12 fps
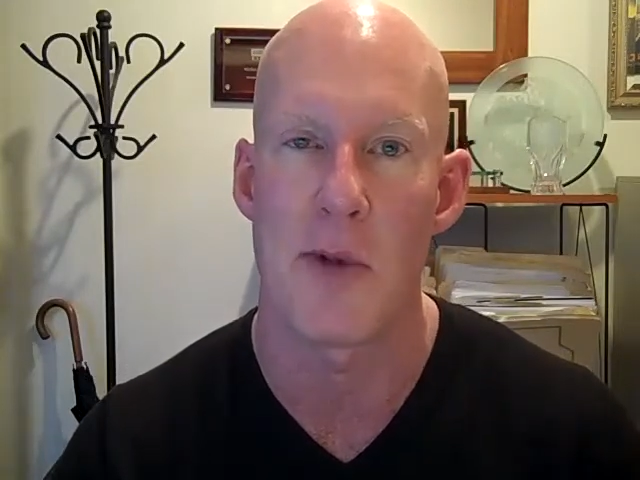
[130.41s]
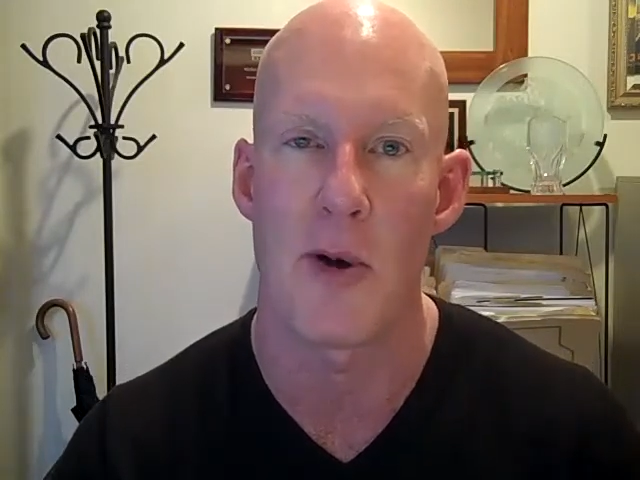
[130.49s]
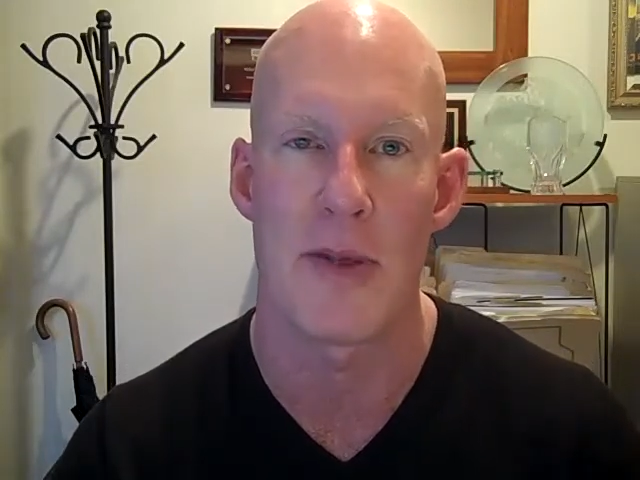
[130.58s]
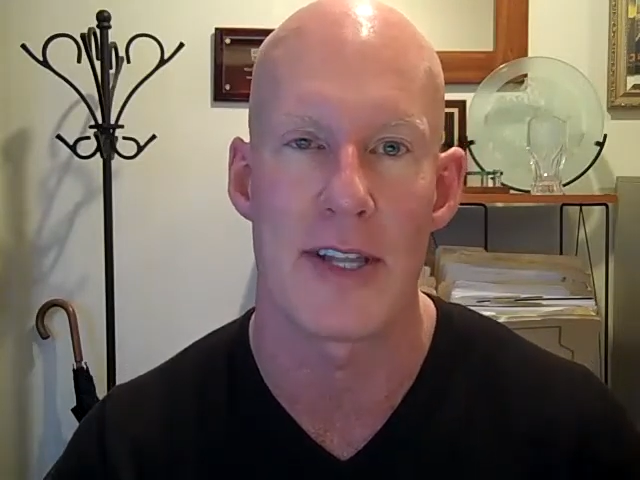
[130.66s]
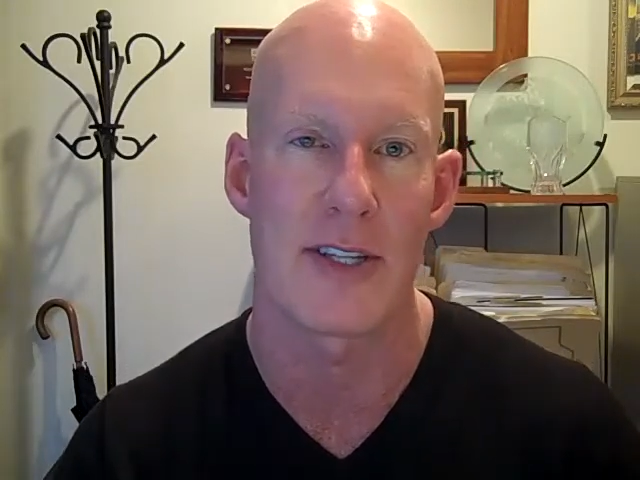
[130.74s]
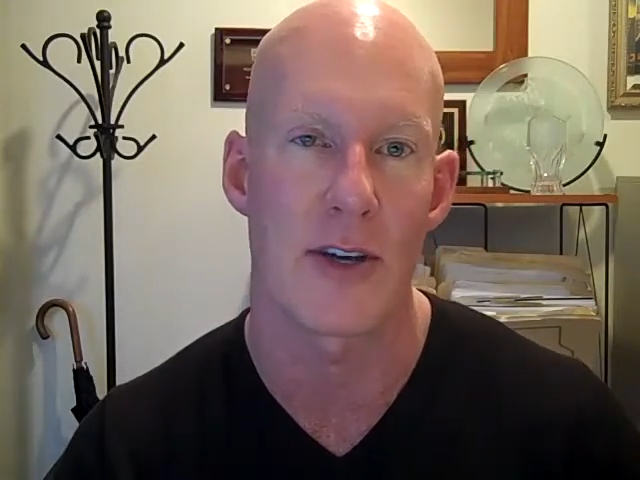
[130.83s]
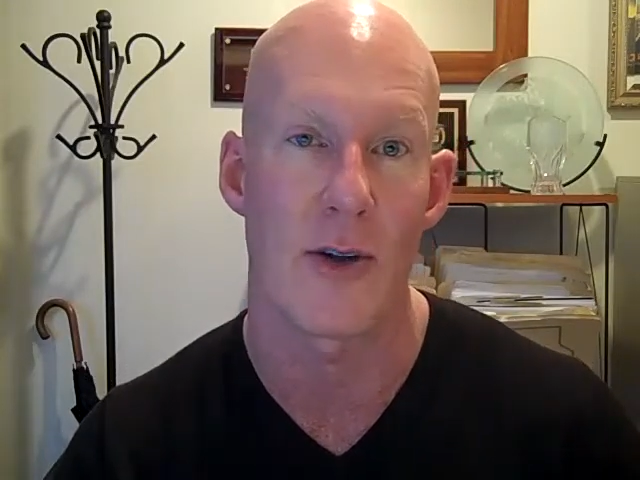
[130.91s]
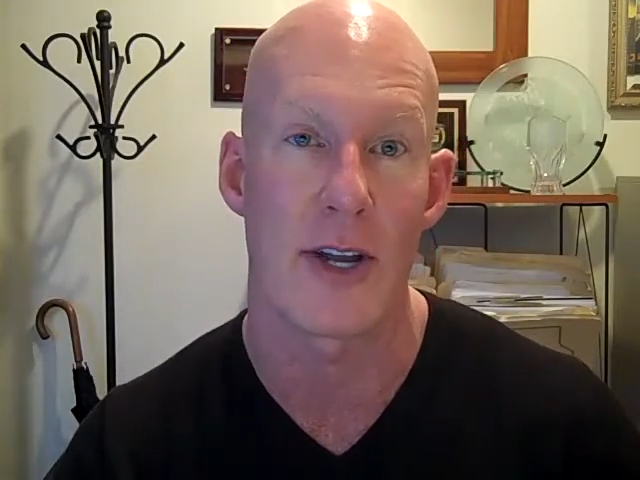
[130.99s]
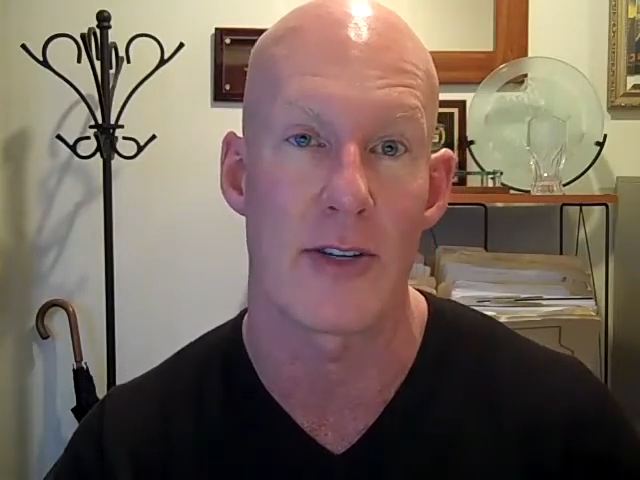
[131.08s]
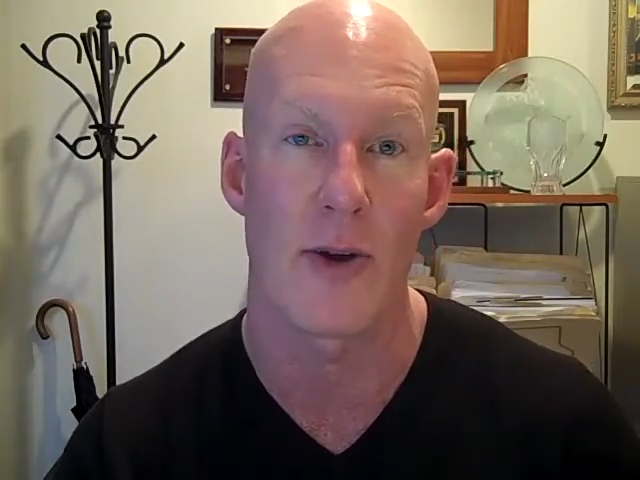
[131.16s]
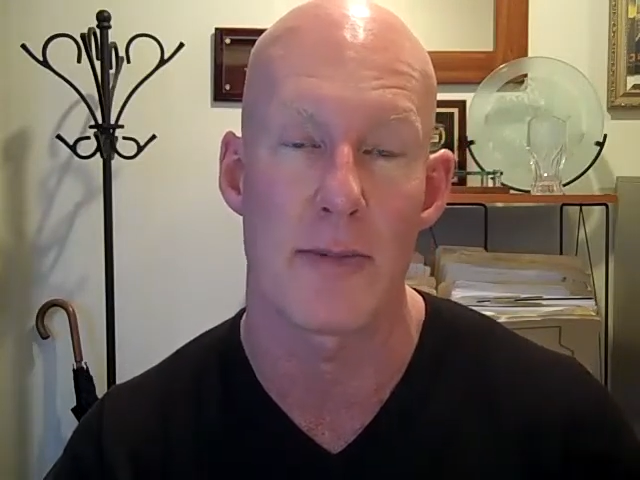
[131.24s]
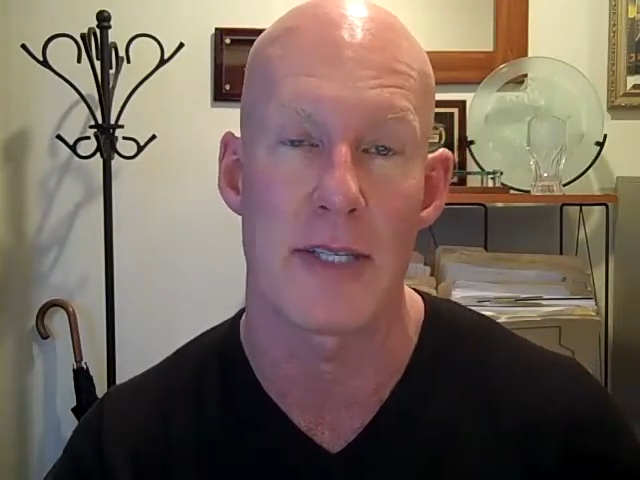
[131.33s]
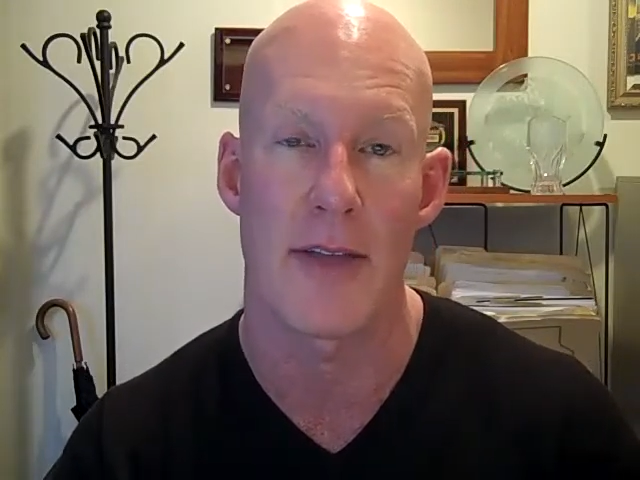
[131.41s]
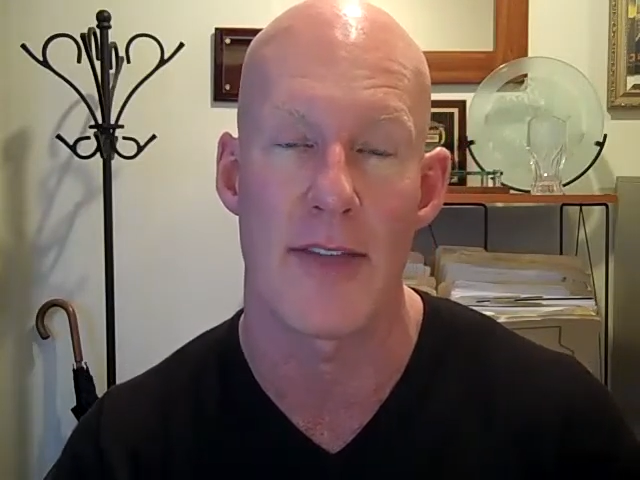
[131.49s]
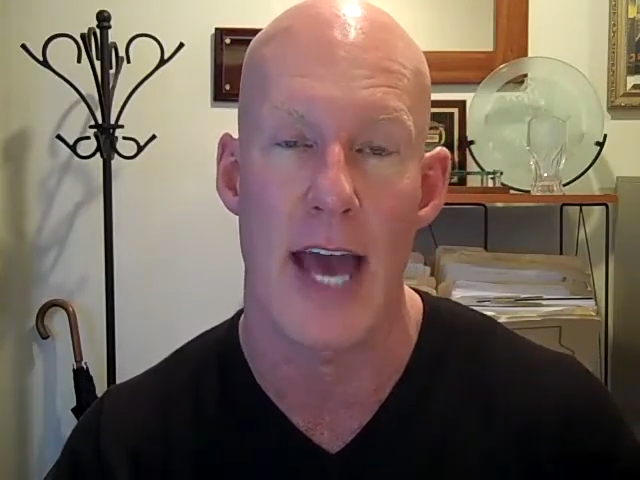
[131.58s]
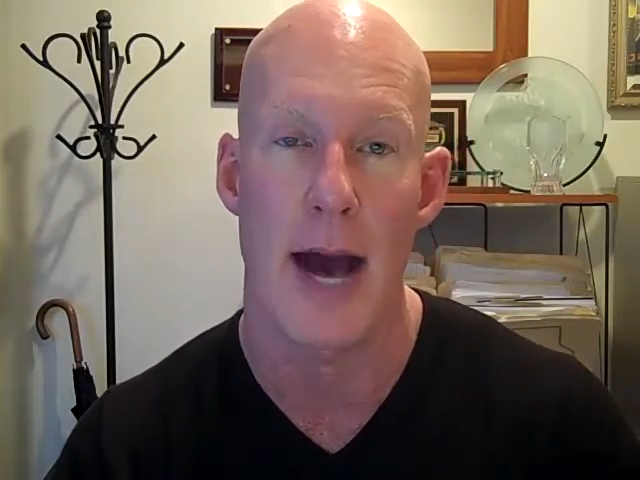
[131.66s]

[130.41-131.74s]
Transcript: moment that's going to upset the